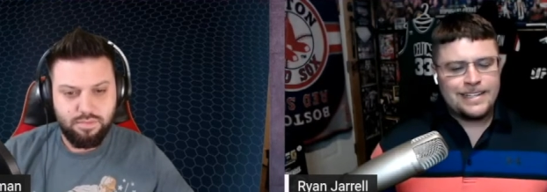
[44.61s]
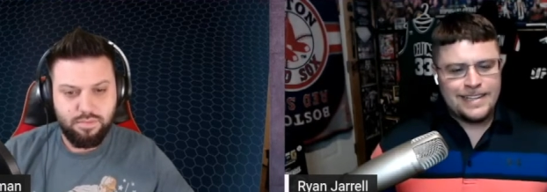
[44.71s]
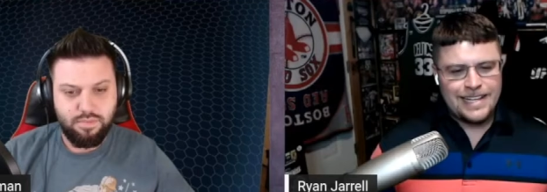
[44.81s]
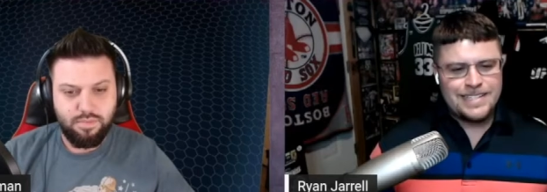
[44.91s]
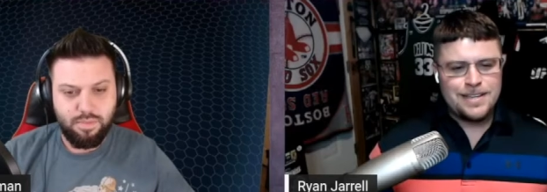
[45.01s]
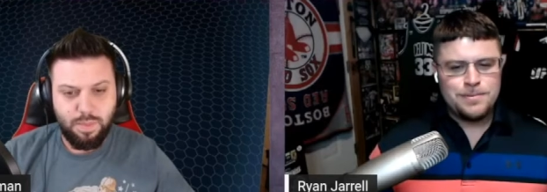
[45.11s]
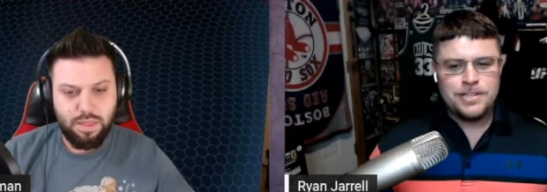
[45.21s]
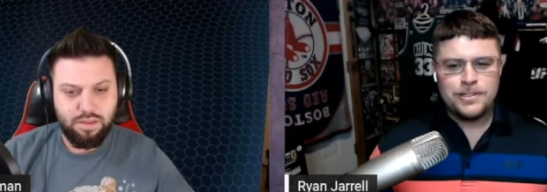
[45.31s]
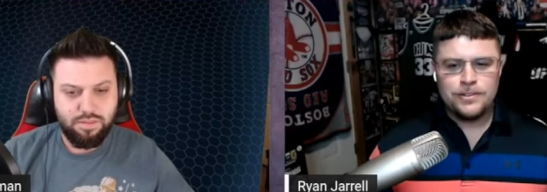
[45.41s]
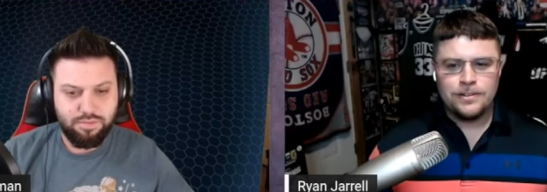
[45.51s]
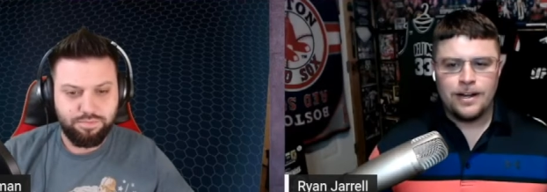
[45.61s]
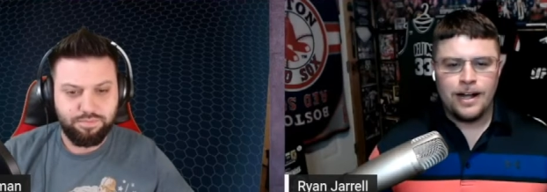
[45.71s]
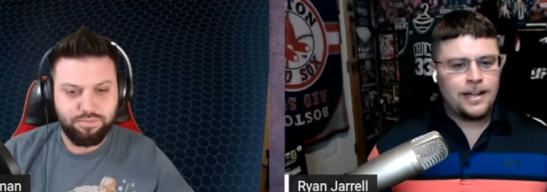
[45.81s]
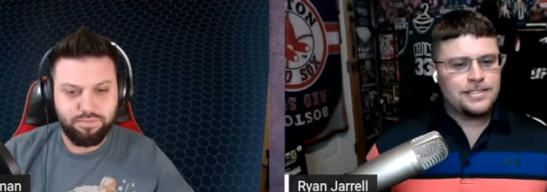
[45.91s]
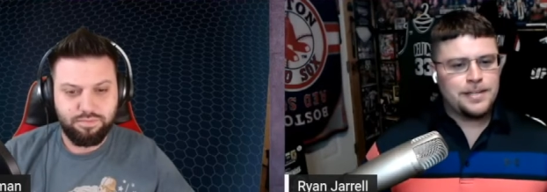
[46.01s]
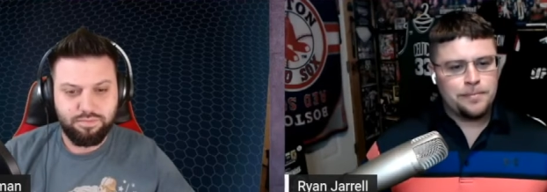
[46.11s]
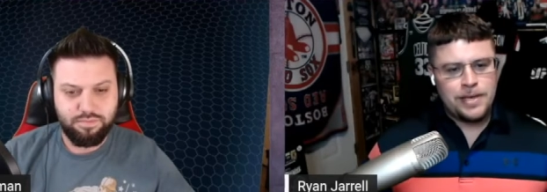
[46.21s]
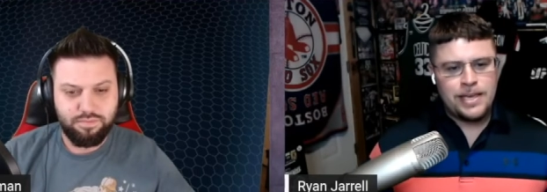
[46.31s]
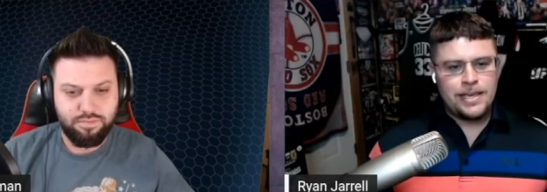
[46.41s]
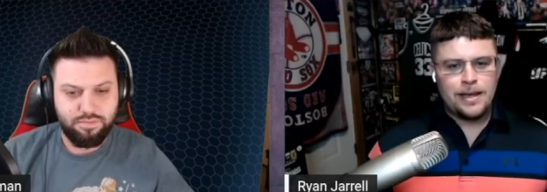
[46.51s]
Speaker 1: That seems a little odd to
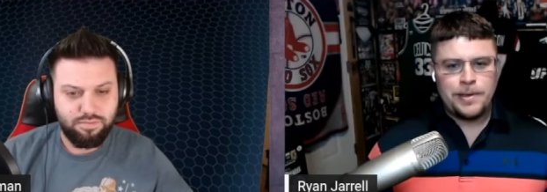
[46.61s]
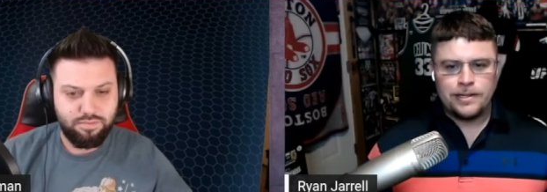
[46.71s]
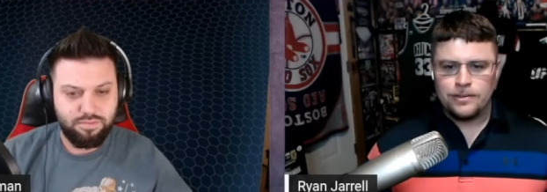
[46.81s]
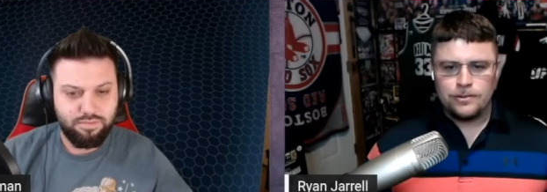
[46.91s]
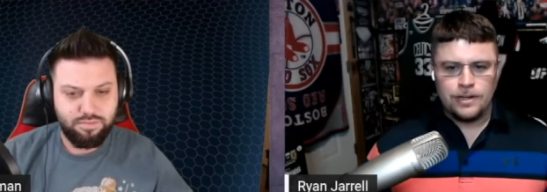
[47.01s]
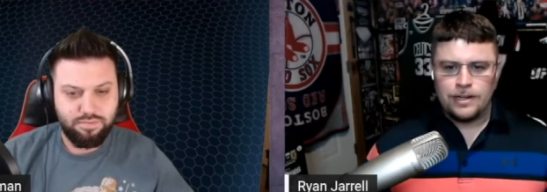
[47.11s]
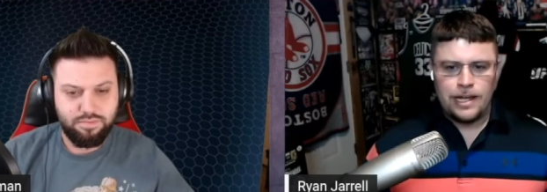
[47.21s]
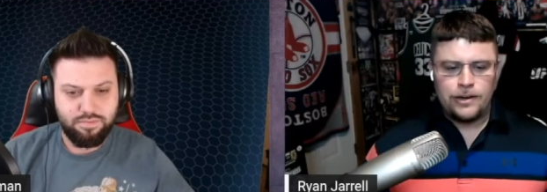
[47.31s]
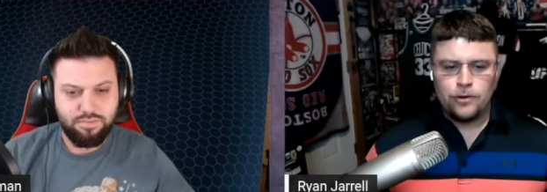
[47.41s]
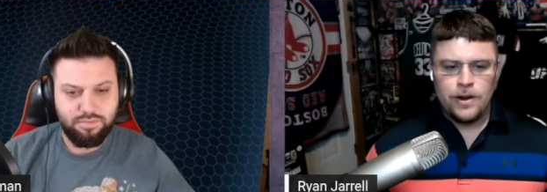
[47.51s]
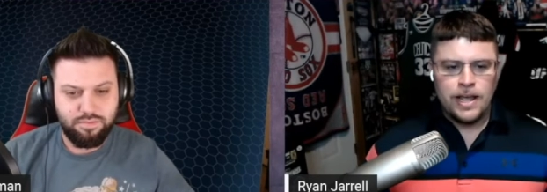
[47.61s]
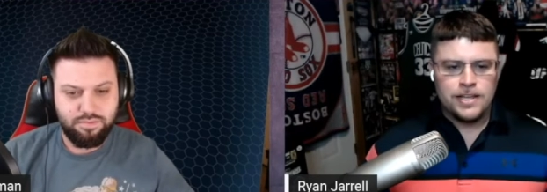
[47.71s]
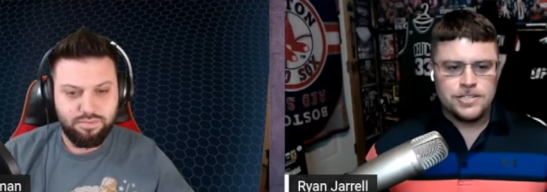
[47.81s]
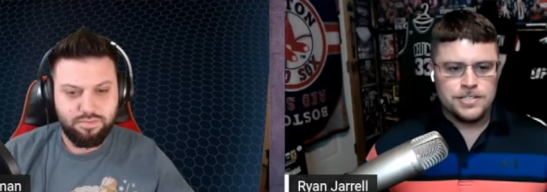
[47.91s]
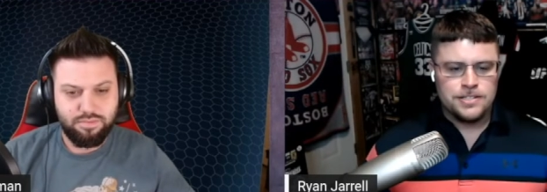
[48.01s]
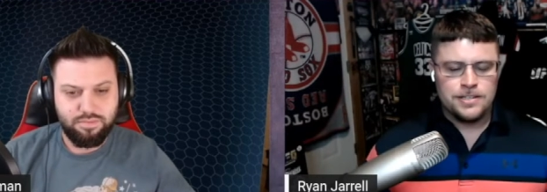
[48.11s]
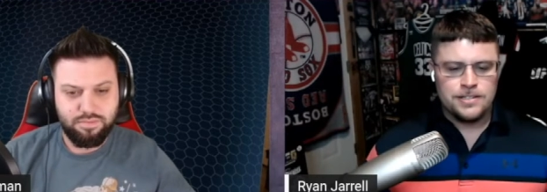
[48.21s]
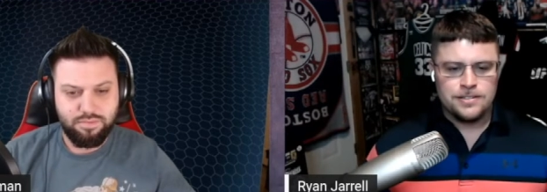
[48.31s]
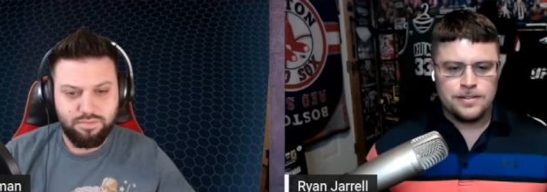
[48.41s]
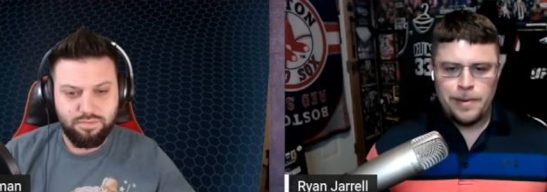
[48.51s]
me. I mean, I know Rakic is
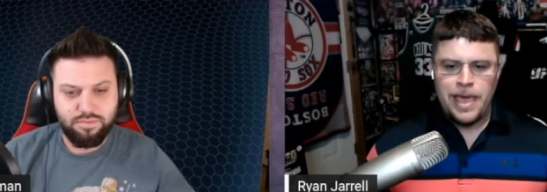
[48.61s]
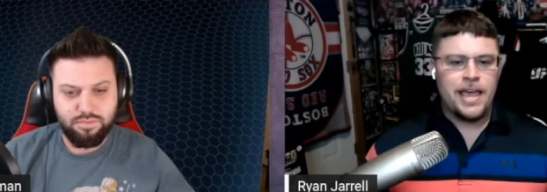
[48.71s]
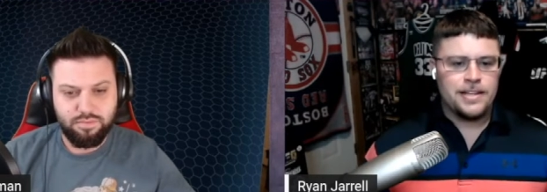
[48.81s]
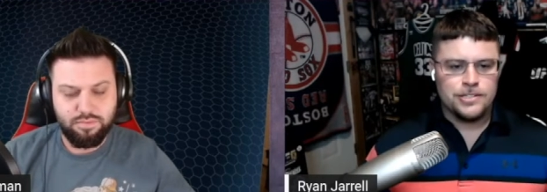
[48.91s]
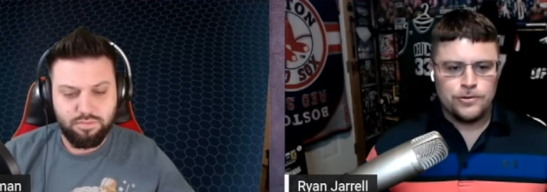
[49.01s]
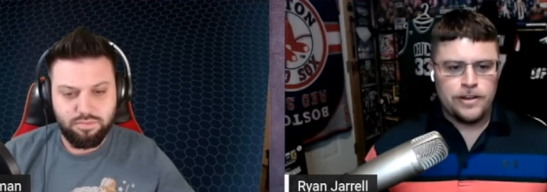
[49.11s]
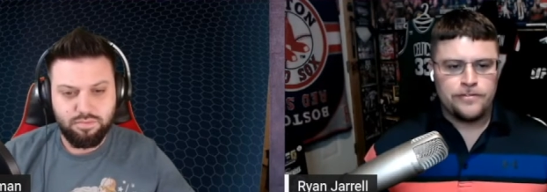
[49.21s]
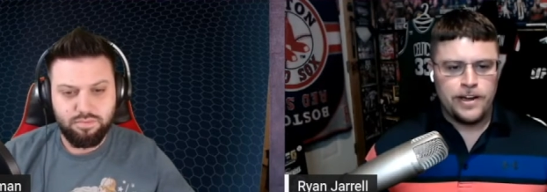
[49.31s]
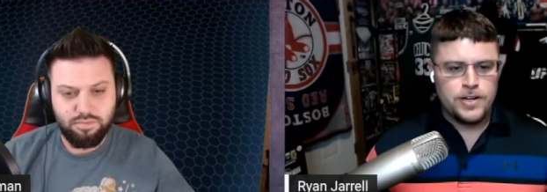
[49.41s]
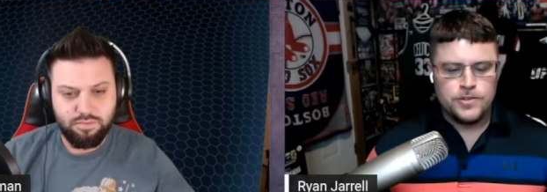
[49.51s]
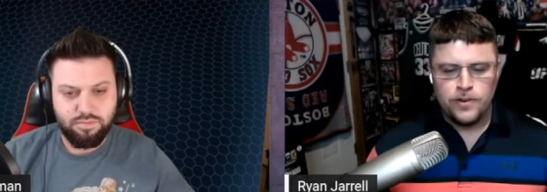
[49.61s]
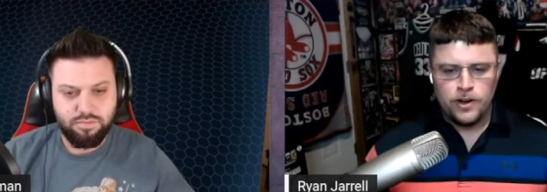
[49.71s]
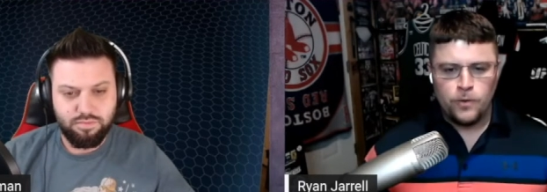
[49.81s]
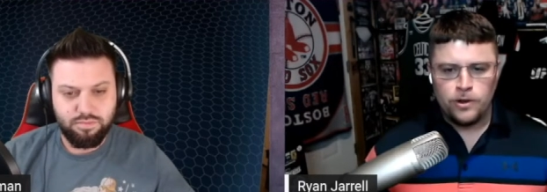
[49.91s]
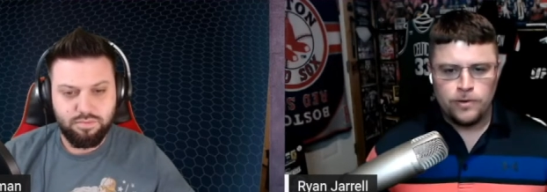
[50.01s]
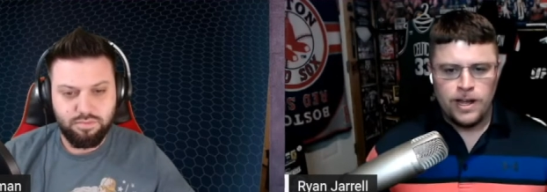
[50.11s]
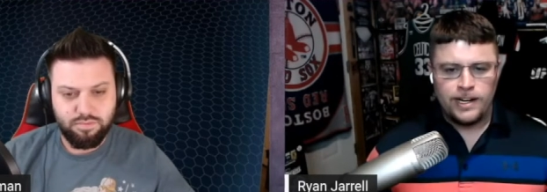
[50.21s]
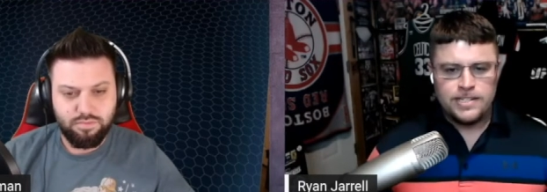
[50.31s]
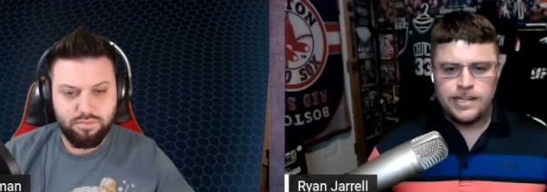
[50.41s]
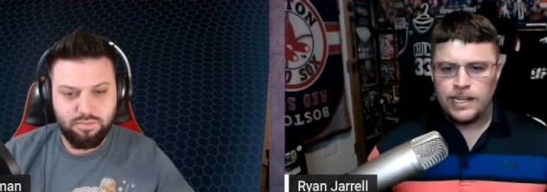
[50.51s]
is the man. He's a great fighter. He's very well
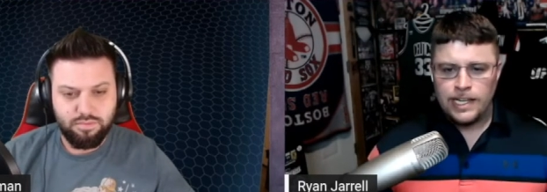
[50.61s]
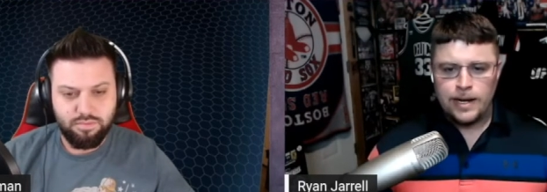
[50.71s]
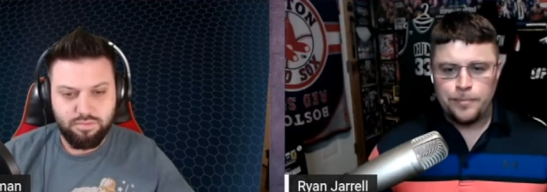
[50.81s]
rounded. He's got a lot